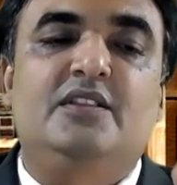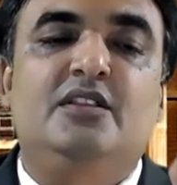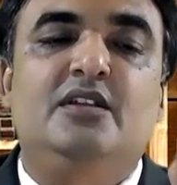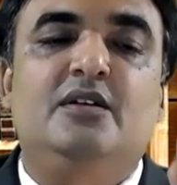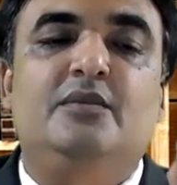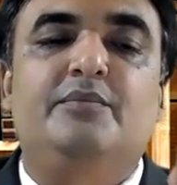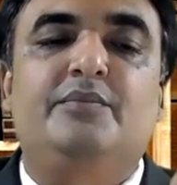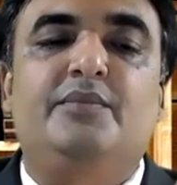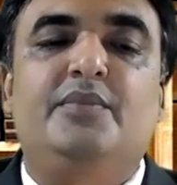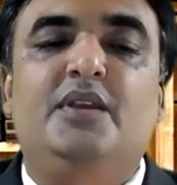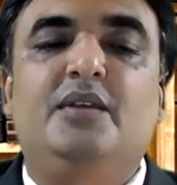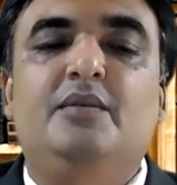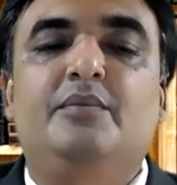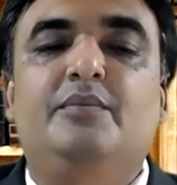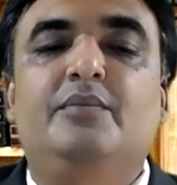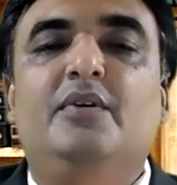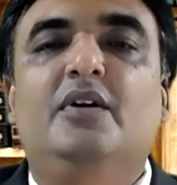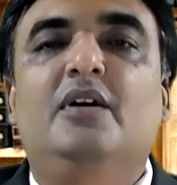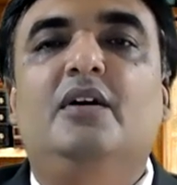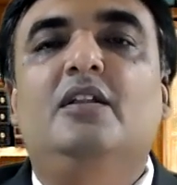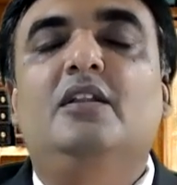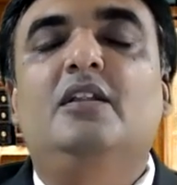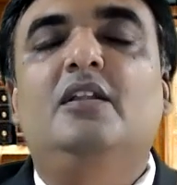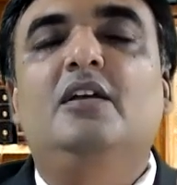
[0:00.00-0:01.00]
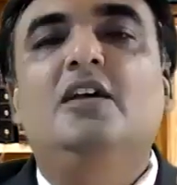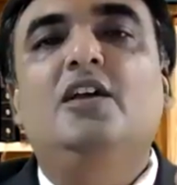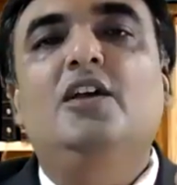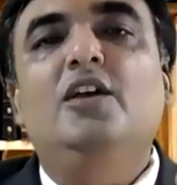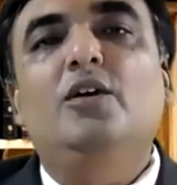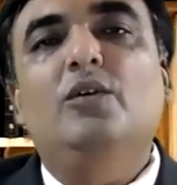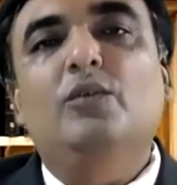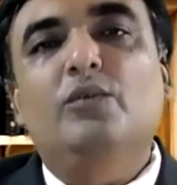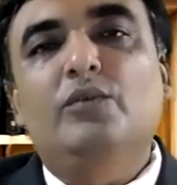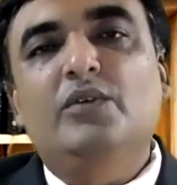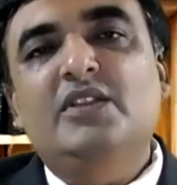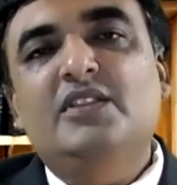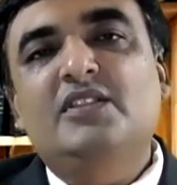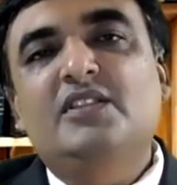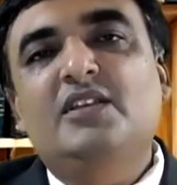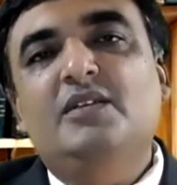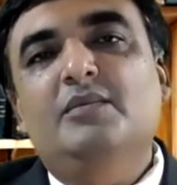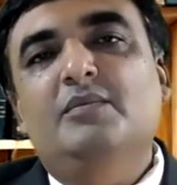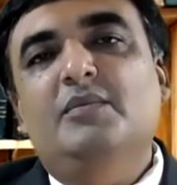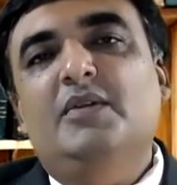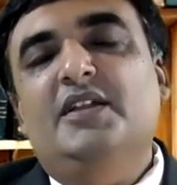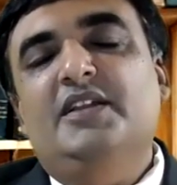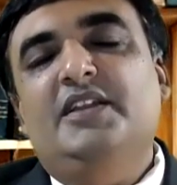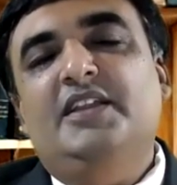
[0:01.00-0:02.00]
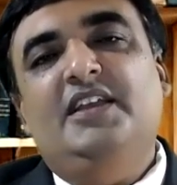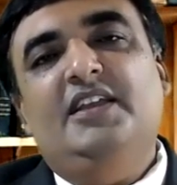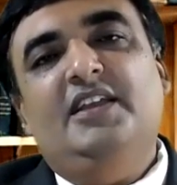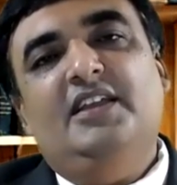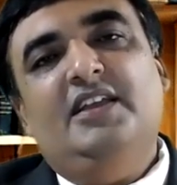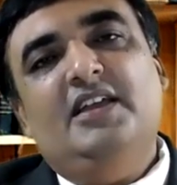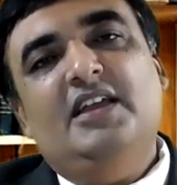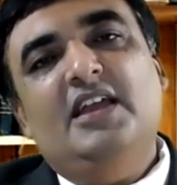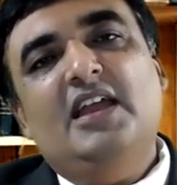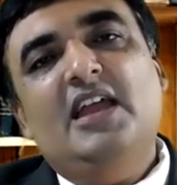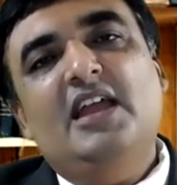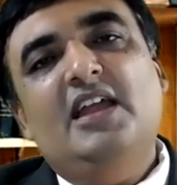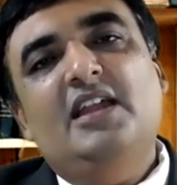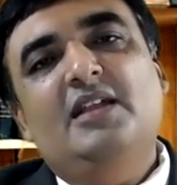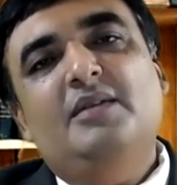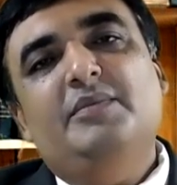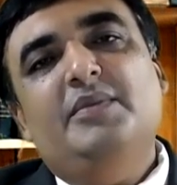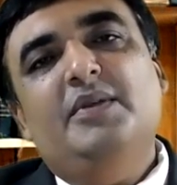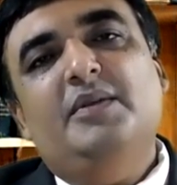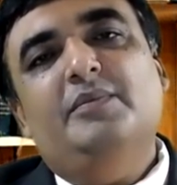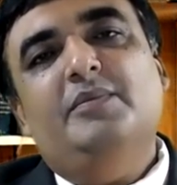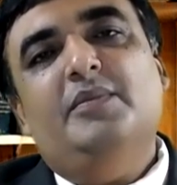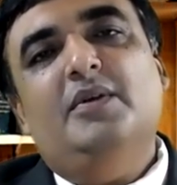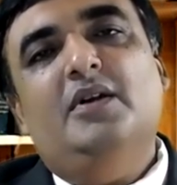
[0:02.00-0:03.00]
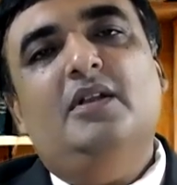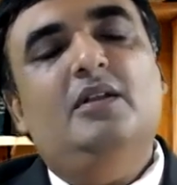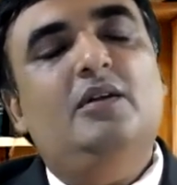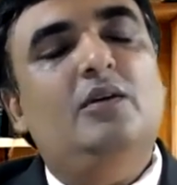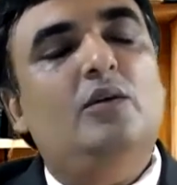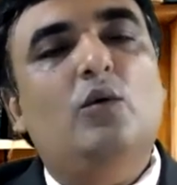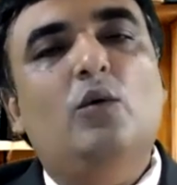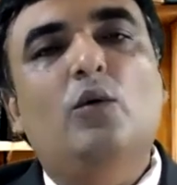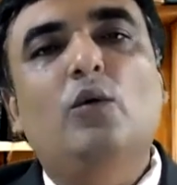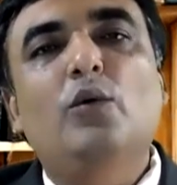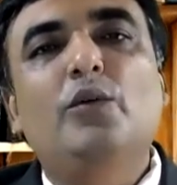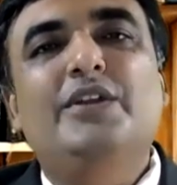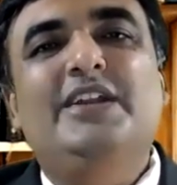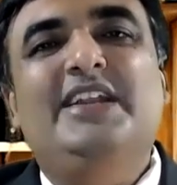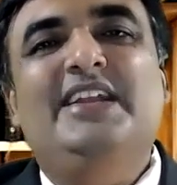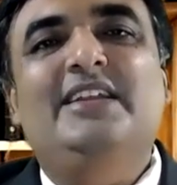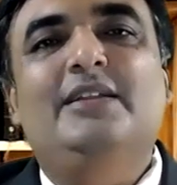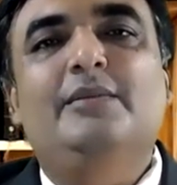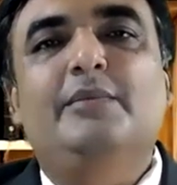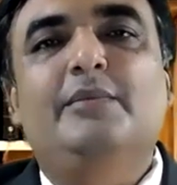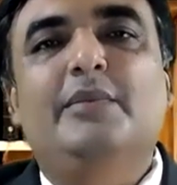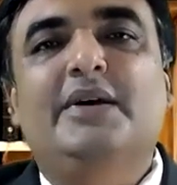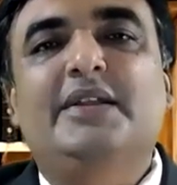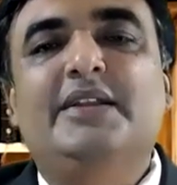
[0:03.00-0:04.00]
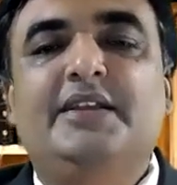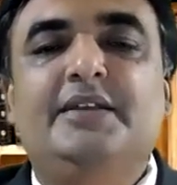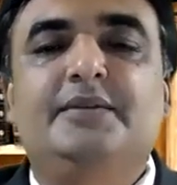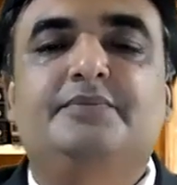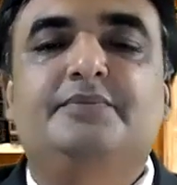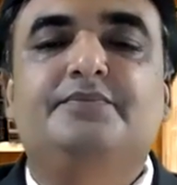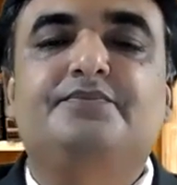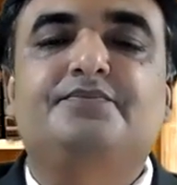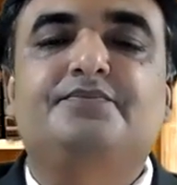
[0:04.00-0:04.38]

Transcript: the people with the money and people who need money.